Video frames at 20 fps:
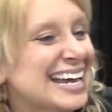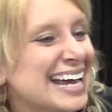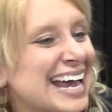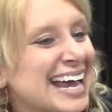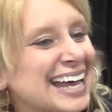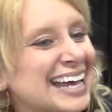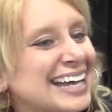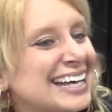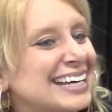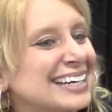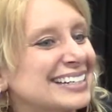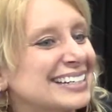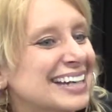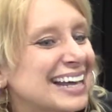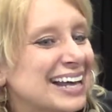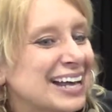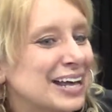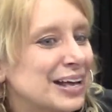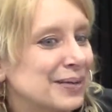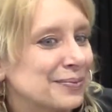And
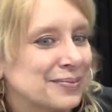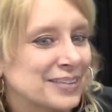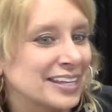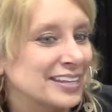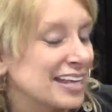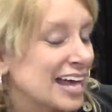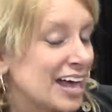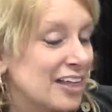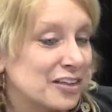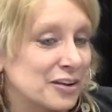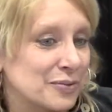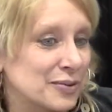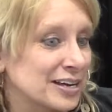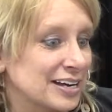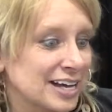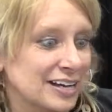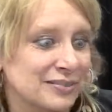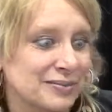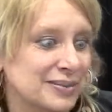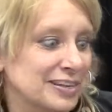um, then the other one,
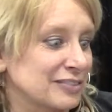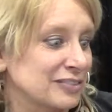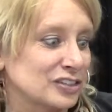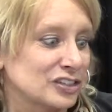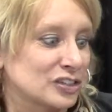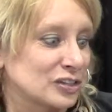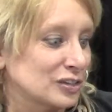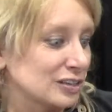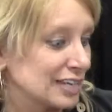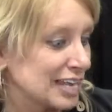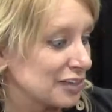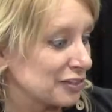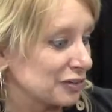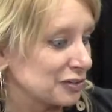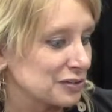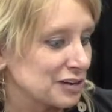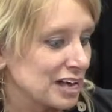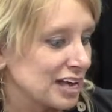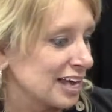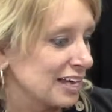I'm not even sure whether
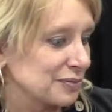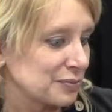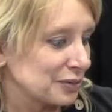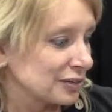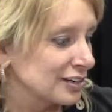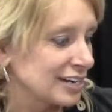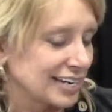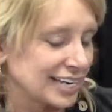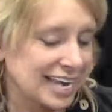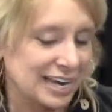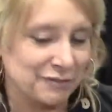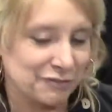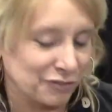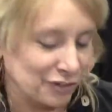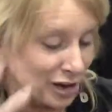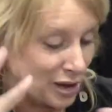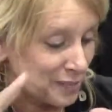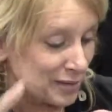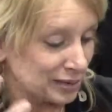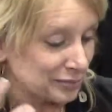or not where it came
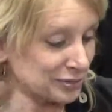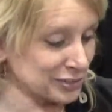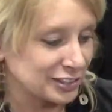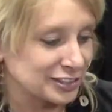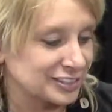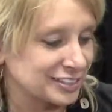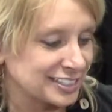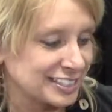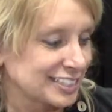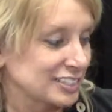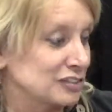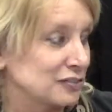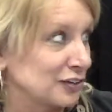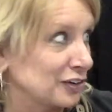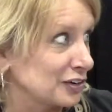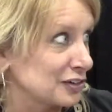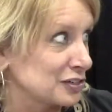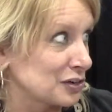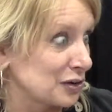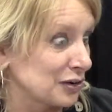from. It just, it's
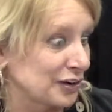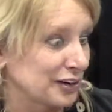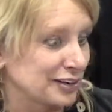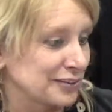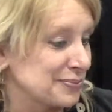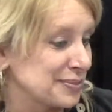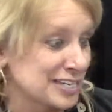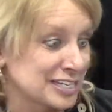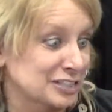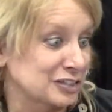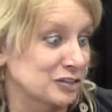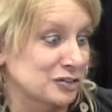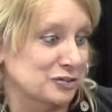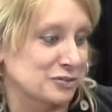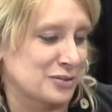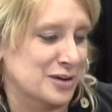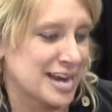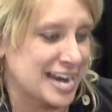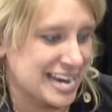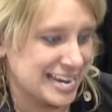very dark, but it's
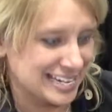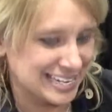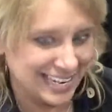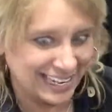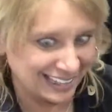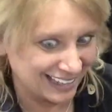great. I